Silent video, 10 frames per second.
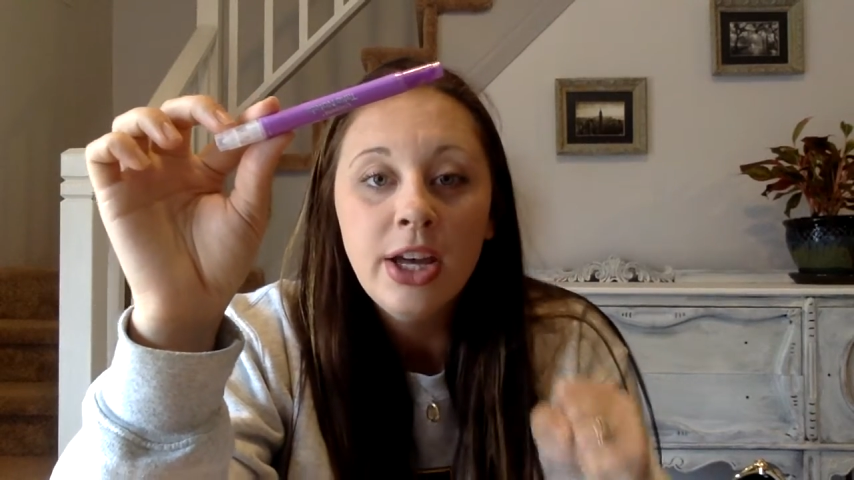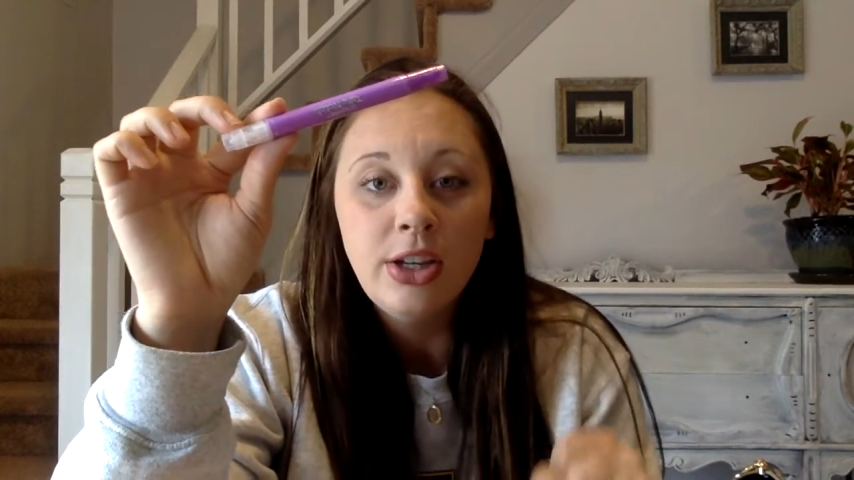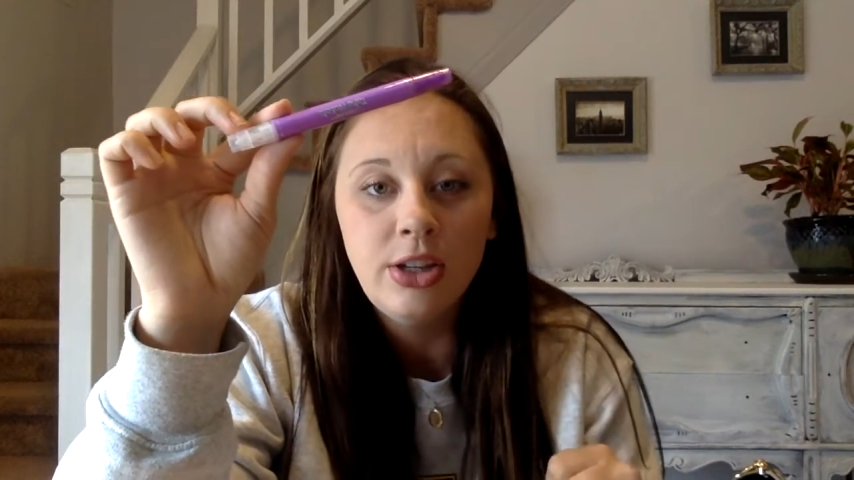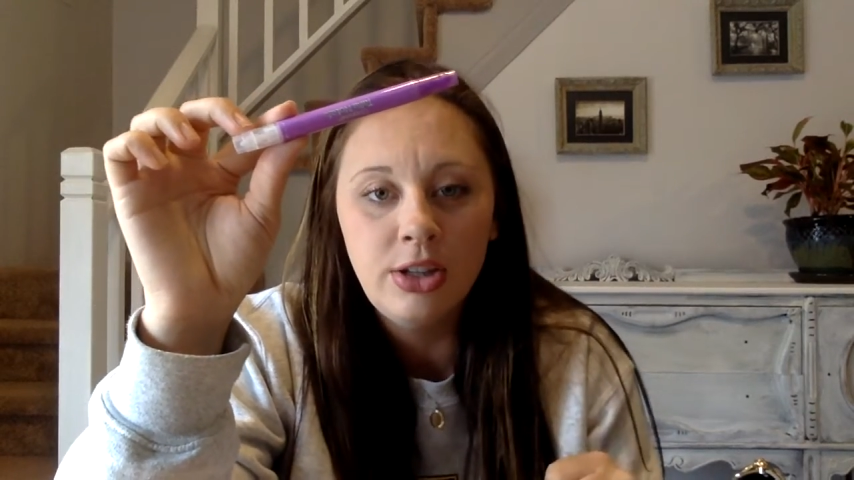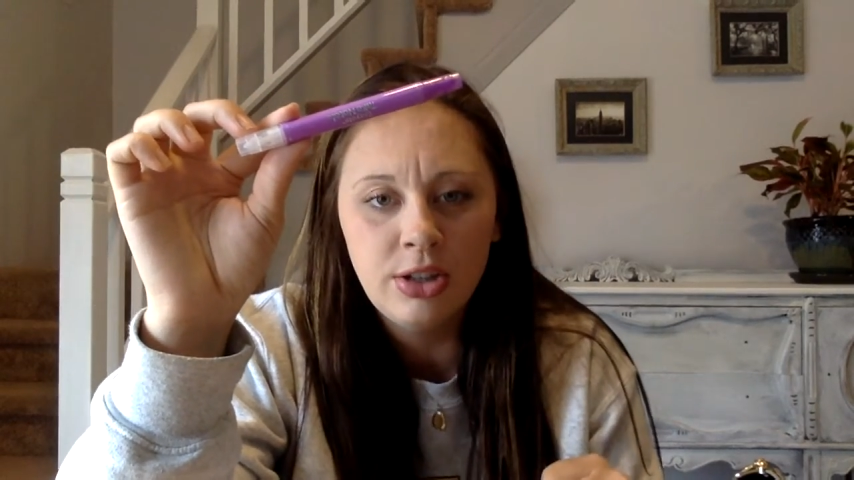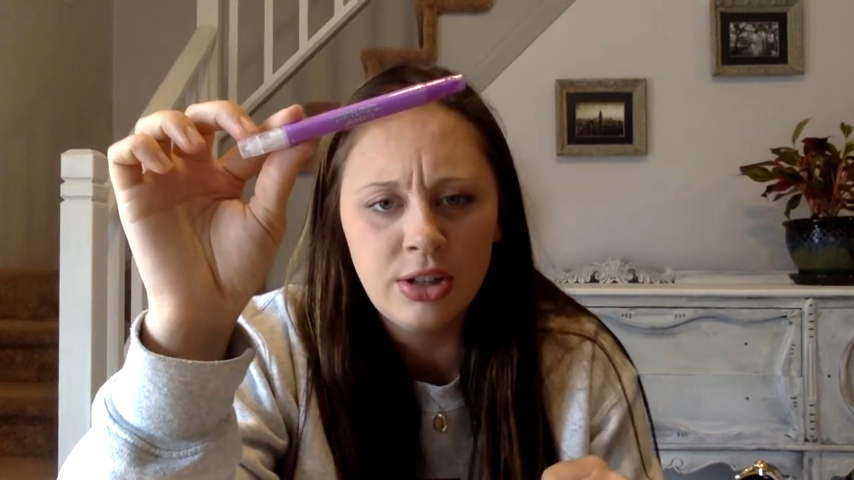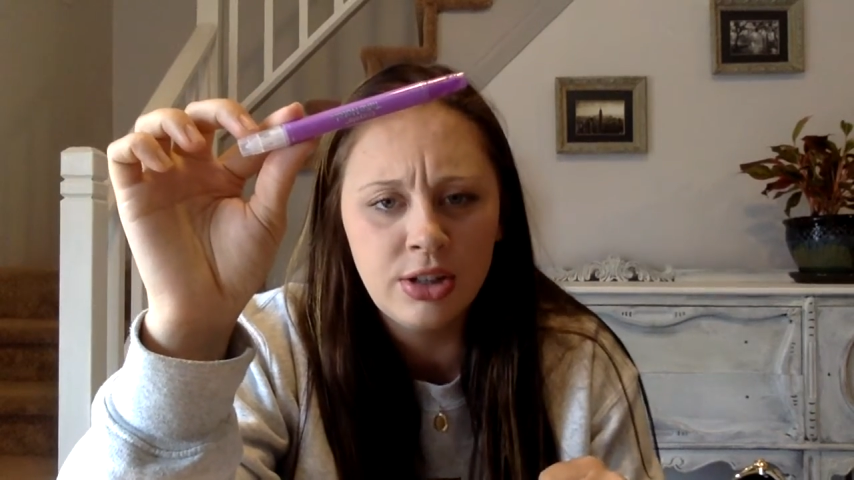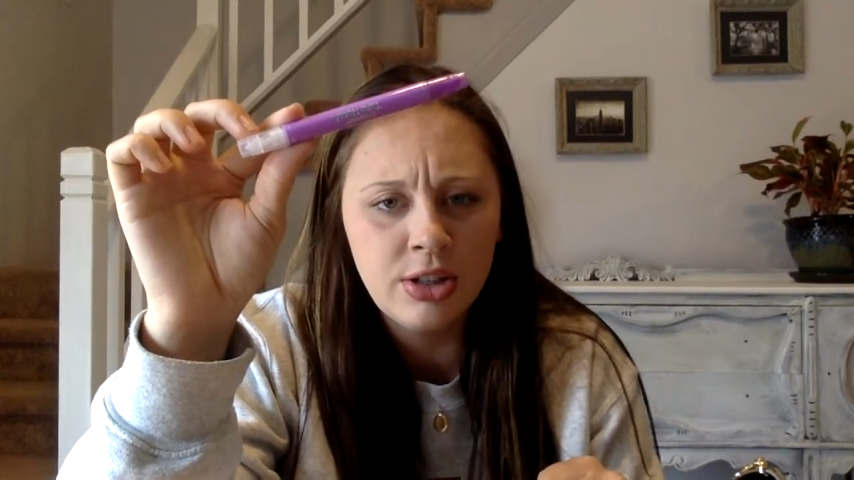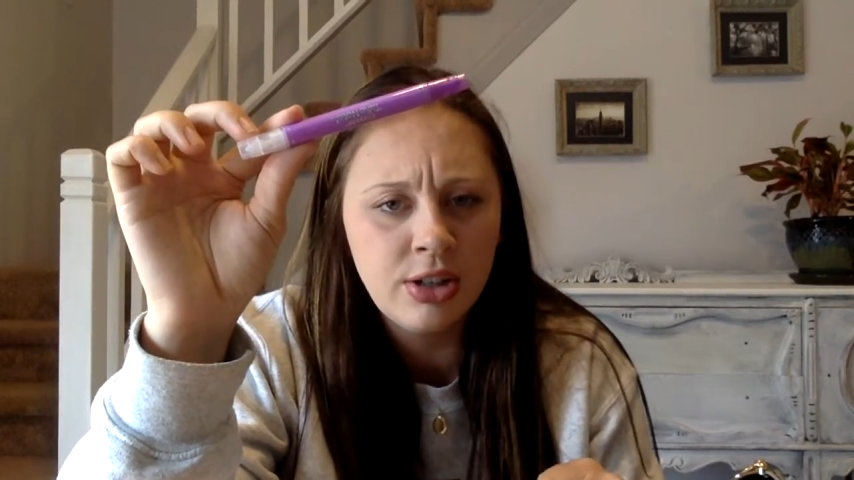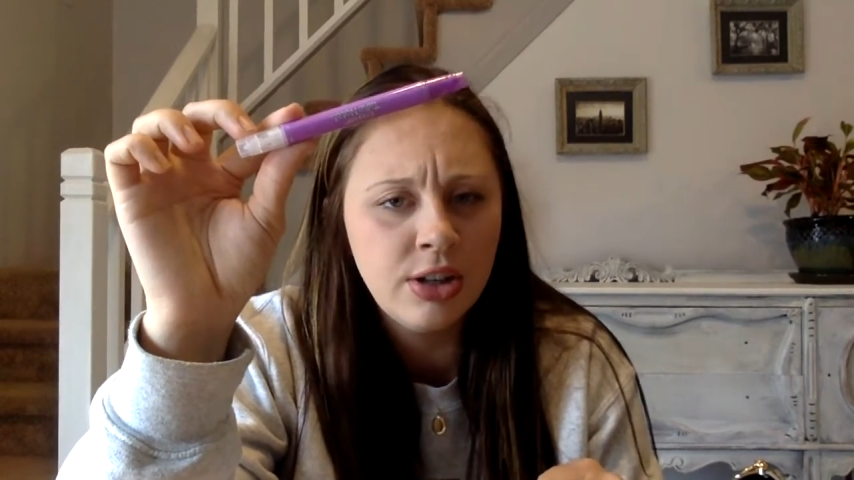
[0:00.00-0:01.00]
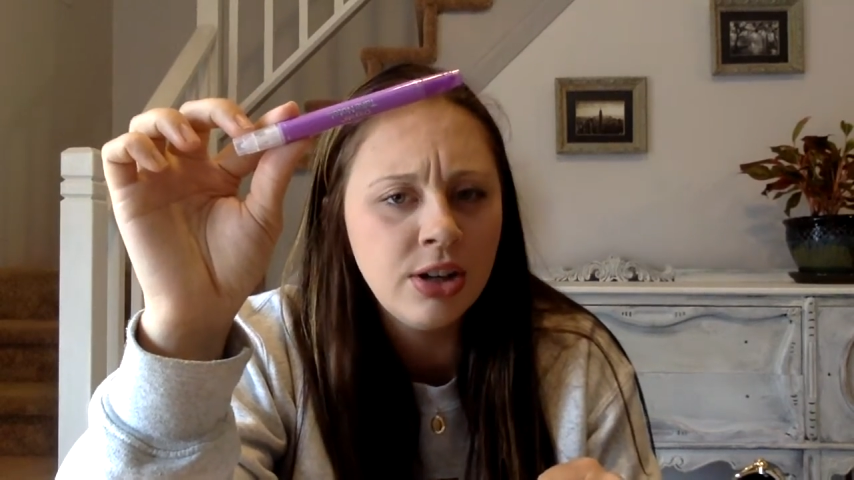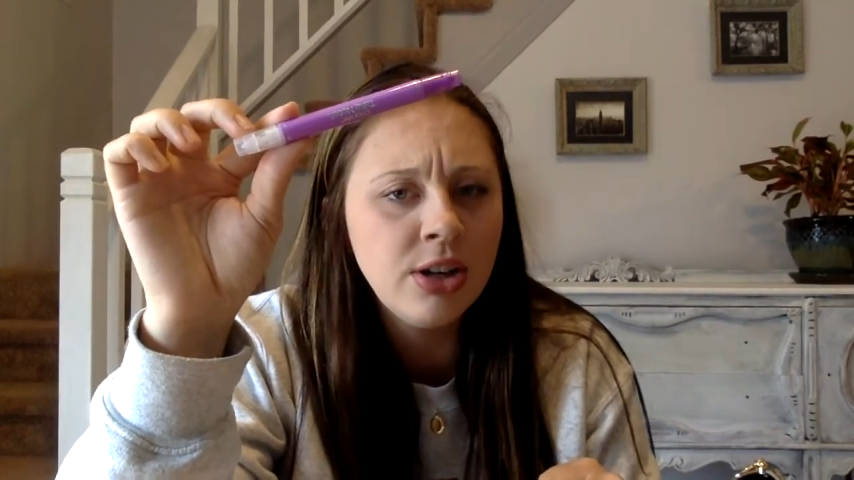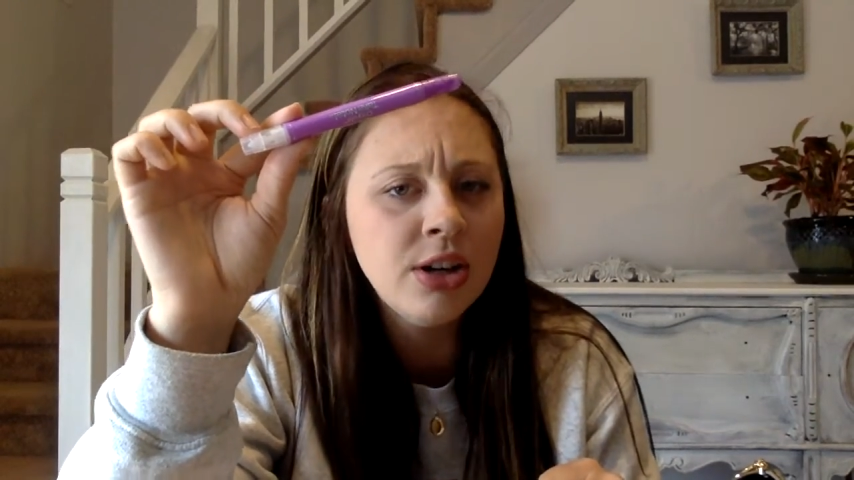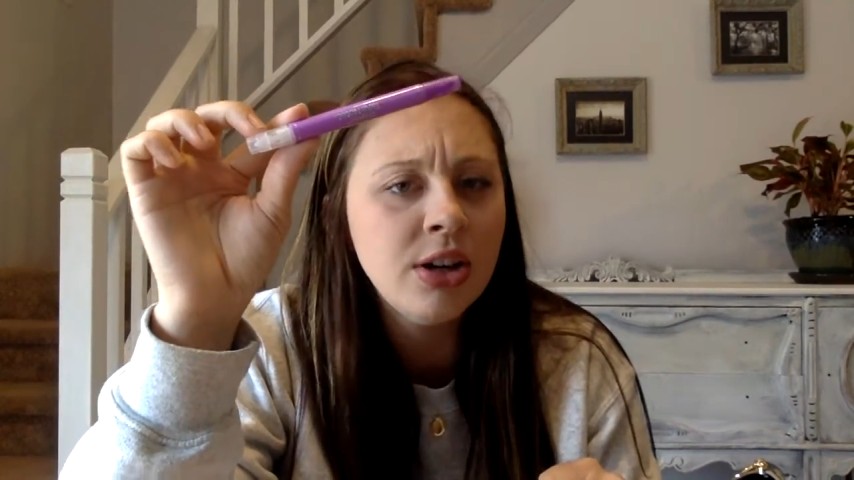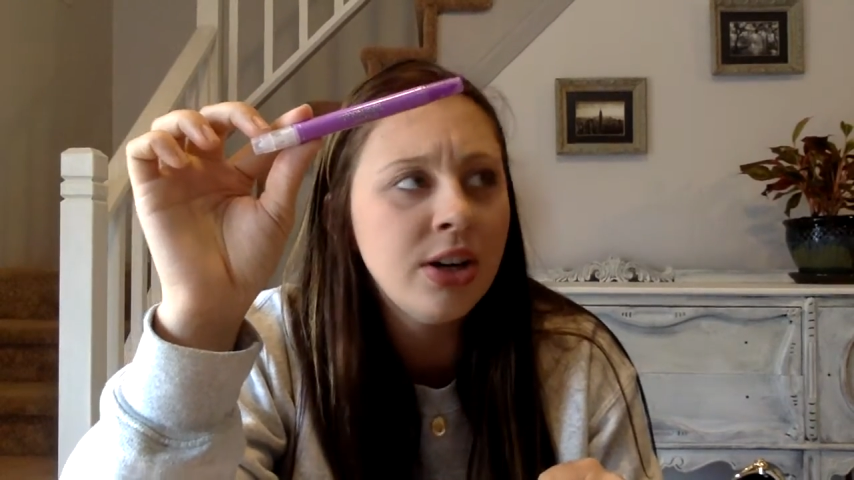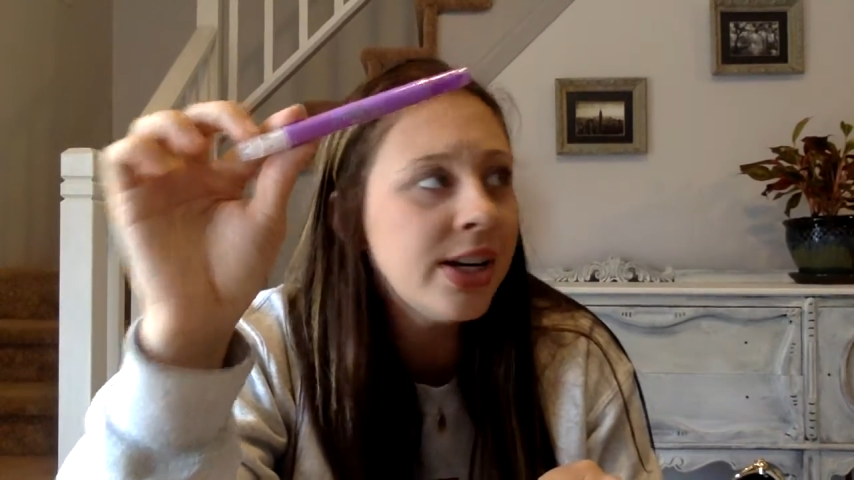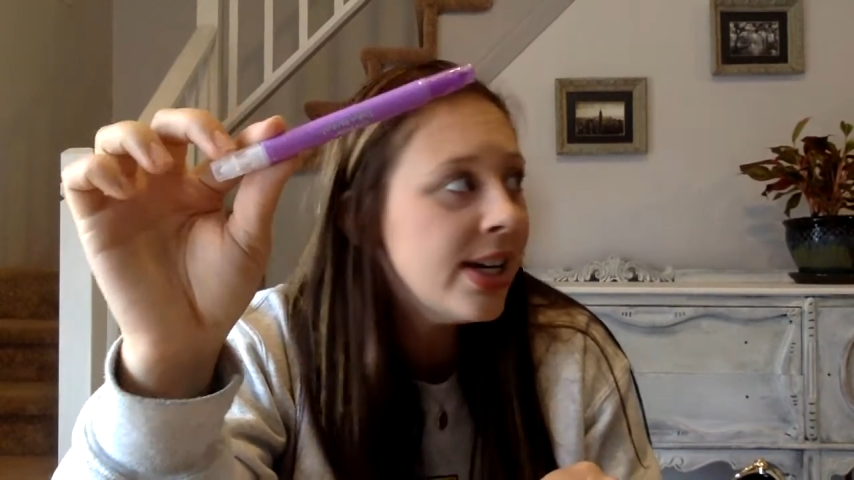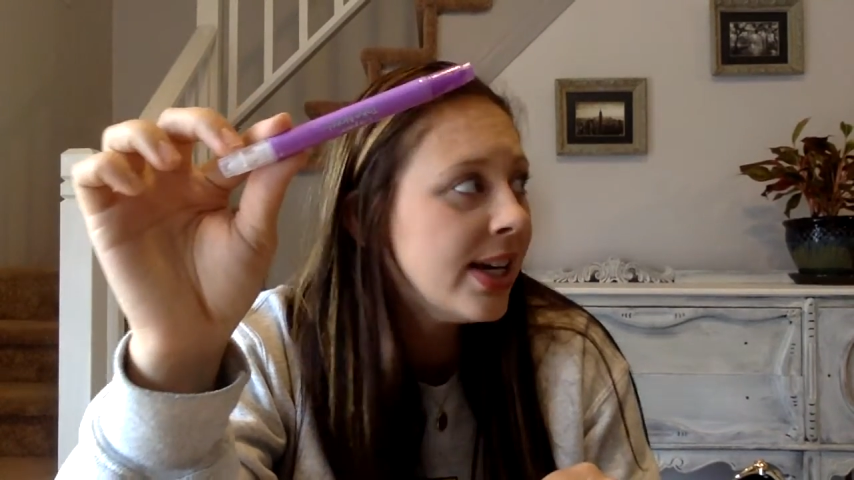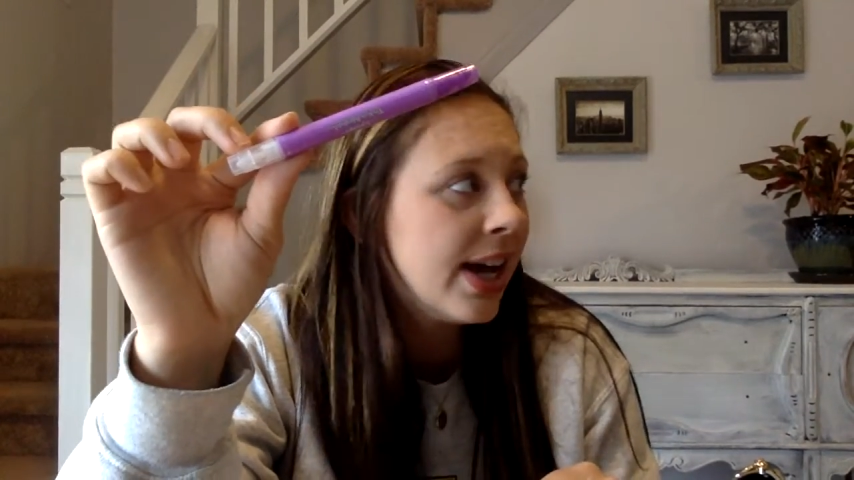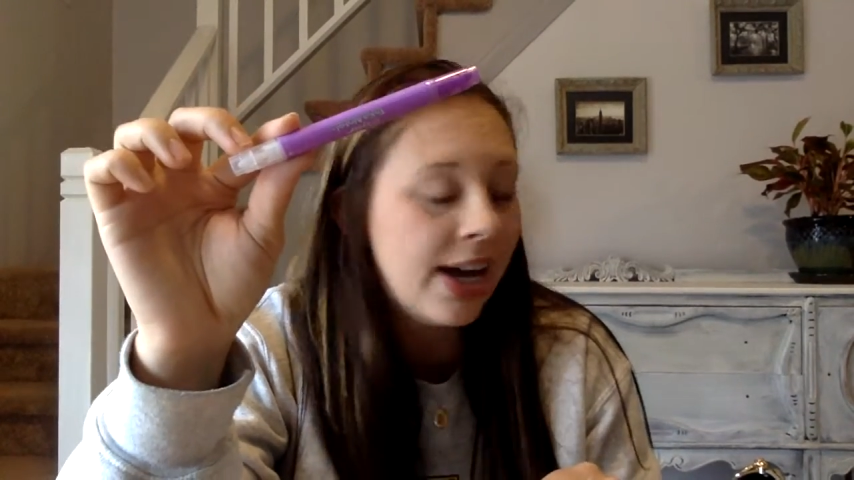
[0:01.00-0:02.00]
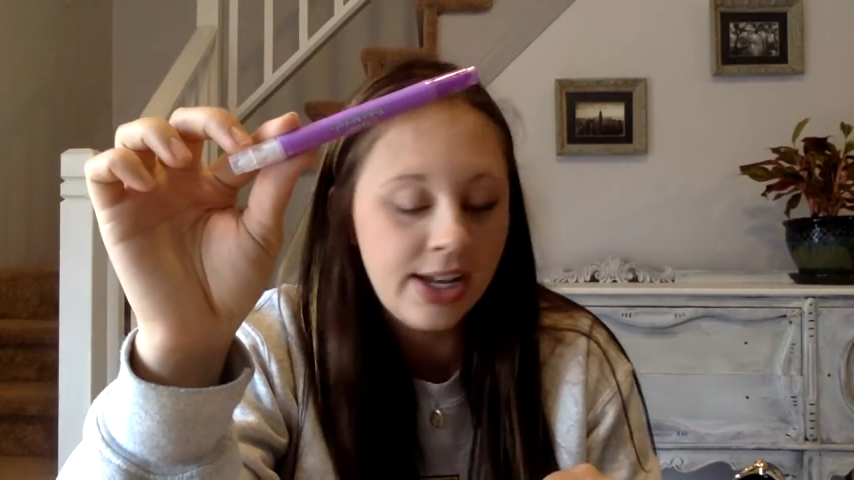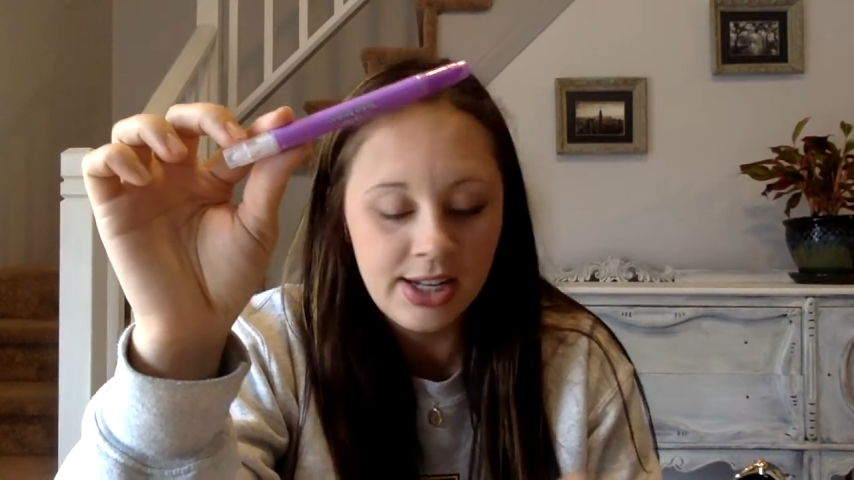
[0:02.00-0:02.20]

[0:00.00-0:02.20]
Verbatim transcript: Eureka!